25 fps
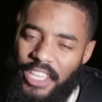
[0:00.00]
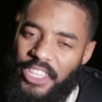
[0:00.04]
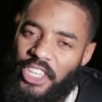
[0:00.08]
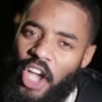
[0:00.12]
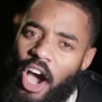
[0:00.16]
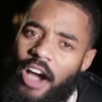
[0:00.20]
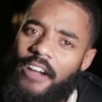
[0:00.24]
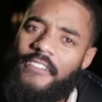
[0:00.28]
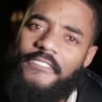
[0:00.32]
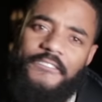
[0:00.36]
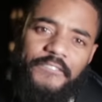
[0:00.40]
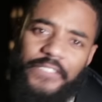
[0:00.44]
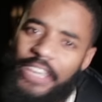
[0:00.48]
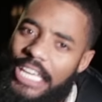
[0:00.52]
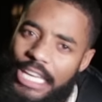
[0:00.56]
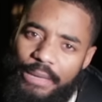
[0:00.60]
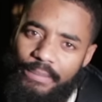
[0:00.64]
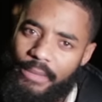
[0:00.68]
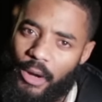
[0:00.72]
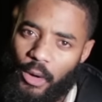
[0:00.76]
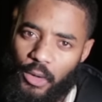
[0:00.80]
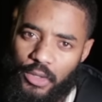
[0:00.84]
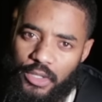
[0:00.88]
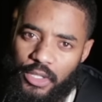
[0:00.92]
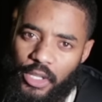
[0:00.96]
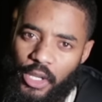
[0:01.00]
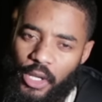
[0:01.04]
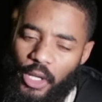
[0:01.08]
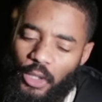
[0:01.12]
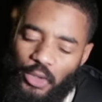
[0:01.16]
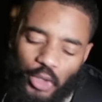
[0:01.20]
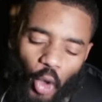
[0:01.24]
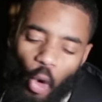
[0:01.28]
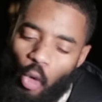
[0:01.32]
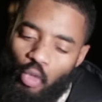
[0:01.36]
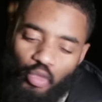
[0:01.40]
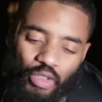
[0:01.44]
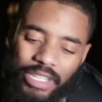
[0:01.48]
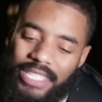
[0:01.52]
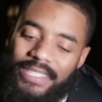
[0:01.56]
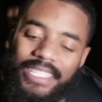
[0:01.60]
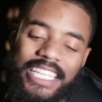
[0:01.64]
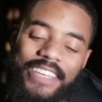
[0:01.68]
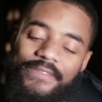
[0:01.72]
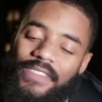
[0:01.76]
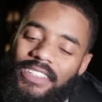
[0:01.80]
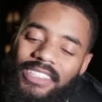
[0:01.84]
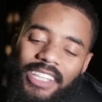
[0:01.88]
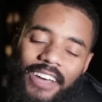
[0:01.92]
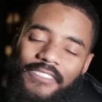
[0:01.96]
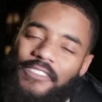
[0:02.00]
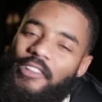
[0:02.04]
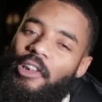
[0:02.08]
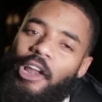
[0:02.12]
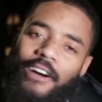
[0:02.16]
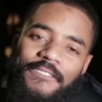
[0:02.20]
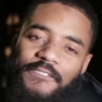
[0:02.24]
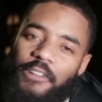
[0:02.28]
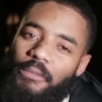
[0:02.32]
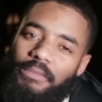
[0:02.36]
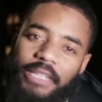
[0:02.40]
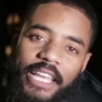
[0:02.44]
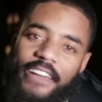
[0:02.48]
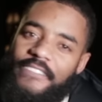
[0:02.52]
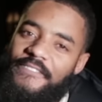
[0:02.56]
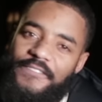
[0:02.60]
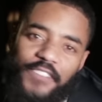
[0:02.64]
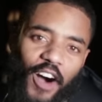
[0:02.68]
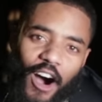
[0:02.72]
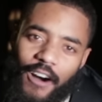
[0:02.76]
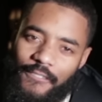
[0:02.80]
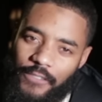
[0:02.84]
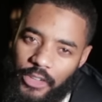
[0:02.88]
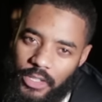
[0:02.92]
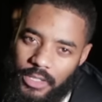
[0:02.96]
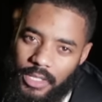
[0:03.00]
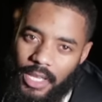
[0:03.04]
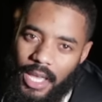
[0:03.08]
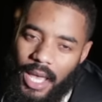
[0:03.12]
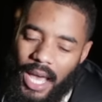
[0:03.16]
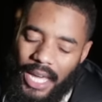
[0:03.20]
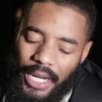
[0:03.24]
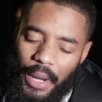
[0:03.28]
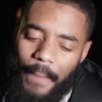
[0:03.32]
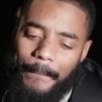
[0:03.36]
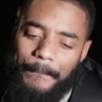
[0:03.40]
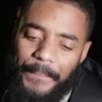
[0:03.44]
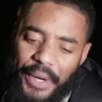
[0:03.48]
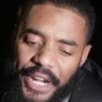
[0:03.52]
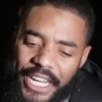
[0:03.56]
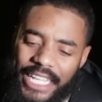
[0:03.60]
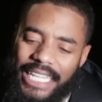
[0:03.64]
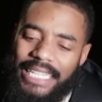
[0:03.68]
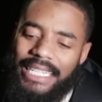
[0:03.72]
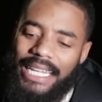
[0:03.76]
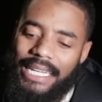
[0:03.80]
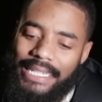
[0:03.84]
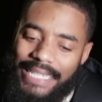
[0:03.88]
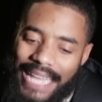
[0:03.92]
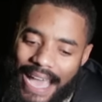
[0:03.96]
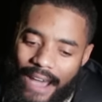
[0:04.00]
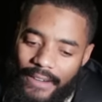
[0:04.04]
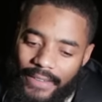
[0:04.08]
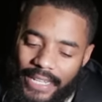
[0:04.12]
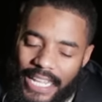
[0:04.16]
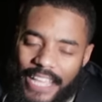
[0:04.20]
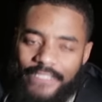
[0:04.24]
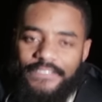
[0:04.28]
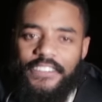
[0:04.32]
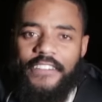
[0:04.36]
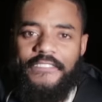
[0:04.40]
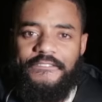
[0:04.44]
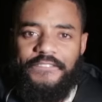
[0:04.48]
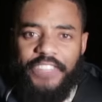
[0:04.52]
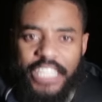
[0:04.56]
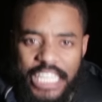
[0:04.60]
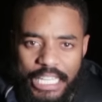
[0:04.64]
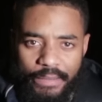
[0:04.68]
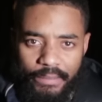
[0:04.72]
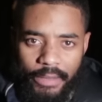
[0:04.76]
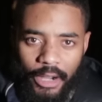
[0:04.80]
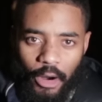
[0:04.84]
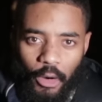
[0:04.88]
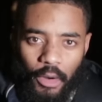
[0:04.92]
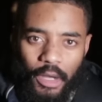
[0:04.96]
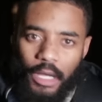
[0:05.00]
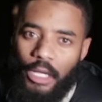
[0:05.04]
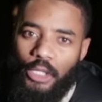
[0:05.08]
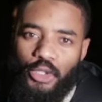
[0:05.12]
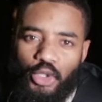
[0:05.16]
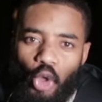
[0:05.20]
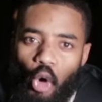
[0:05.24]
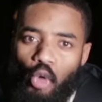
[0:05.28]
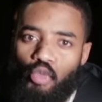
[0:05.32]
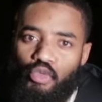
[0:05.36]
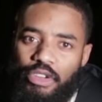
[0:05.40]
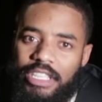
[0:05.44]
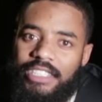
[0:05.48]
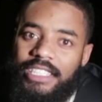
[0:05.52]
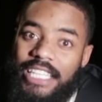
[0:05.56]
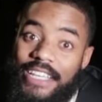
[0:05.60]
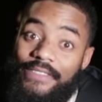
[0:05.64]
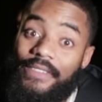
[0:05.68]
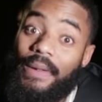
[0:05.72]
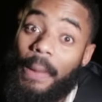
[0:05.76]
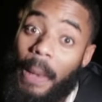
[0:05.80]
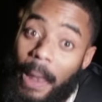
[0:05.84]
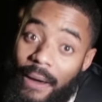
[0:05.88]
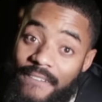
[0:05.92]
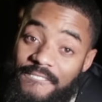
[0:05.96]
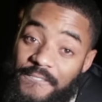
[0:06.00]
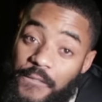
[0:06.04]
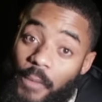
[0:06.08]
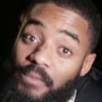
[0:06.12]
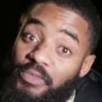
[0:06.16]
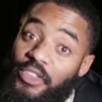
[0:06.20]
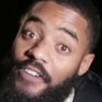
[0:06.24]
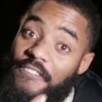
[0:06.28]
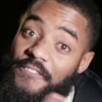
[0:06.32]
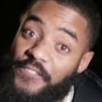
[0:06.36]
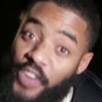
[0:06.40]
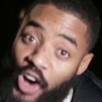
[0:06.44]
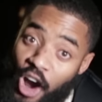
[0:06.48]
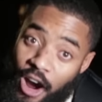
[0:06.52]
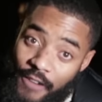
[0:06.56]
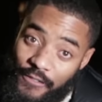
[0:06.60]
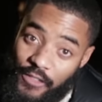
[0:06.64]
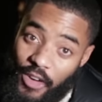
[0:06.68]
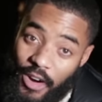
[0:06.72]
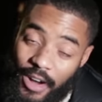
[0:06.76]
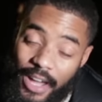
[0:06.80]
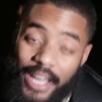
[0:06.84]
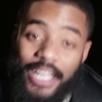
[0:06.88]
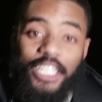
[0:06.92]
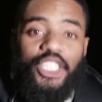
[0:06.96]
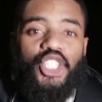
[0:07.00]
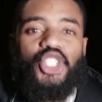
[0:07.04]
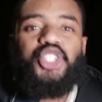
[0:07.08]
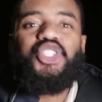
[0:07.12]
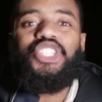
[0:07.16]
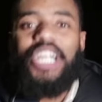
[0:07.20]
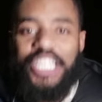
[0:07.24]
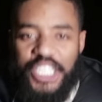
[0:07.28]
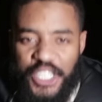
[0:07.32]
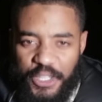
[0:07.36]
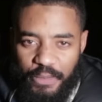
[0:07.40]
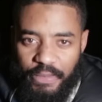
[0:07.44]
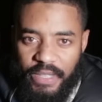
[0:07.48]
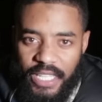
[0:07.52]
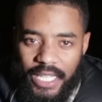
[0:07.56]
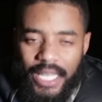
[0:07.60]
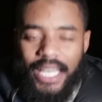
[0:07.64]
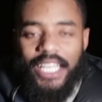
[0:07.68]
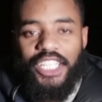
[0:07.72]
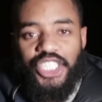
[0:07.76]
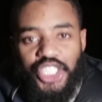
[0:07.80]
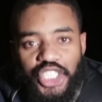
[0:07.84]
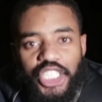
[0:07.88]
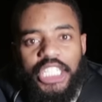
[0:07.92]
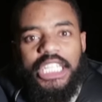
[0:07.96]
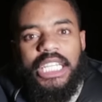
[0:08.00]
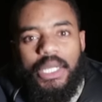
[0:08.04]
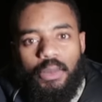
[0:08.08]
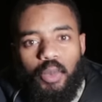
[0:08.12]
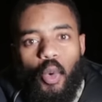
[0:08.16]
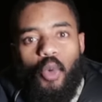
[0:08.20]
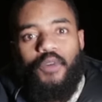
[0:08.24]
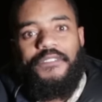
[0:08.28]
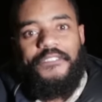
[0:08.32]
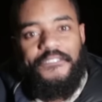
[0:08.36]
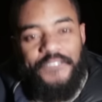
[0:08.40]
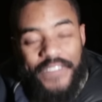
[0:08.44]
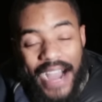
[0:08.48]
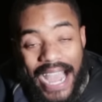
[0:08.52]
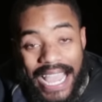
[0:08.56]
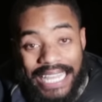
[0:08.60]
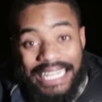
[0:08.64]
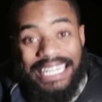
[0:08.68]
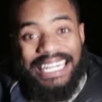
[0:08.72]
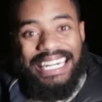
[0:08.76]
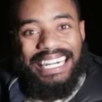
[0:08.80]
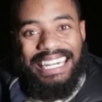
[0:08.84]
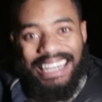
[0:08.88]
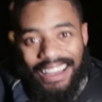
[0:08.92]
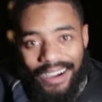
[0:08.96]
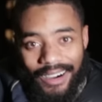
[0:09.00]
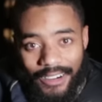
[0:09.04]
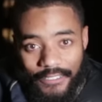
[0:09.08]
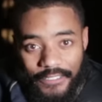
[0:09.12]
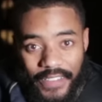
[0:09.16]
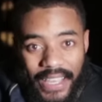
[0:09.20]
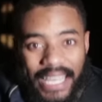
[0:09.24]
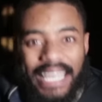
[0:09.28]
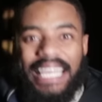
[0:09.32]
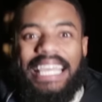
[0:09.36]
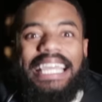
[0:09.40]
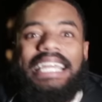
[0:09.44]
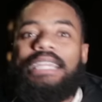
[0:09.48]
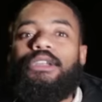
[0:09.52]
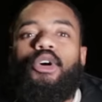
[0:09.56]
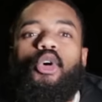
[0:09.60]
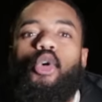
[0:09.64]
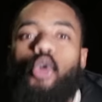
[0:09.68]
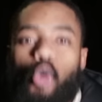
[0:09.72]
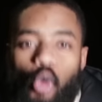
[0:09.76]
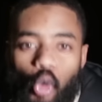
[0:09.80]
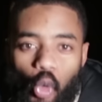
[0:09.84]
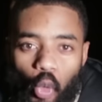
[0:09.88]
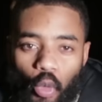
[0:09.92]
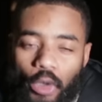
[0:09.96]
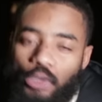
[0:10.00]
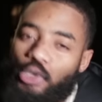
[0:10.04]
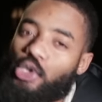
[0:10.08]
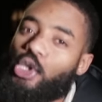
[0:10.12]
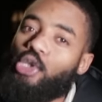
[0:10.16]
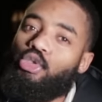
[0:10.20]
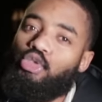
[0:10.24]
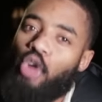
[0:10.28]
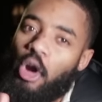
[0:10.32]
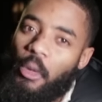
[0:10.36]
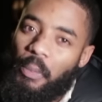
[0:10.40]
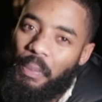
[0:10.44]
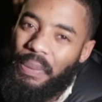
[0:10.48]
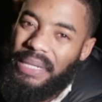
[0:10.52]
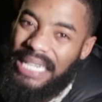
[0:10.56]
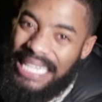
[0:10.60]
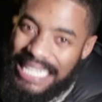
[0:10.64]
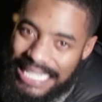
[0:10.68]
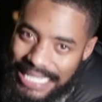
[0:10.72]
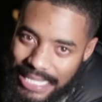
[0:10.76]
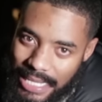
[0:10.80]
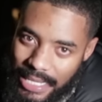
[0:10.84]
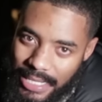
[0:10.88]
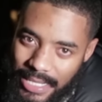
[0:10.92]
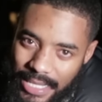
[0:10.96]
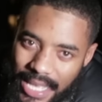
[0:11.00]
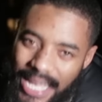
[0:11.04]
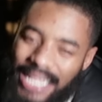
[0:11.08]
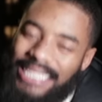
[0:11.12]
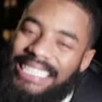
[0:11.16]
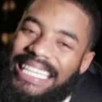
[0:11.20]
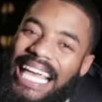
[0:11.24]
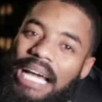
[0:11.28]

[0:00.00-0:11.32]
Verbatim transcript: young females don't receive enough love from their fathers. And I'm breaking it down. If a female don't receive love from the father, trust me, she will find love in all the wrong places.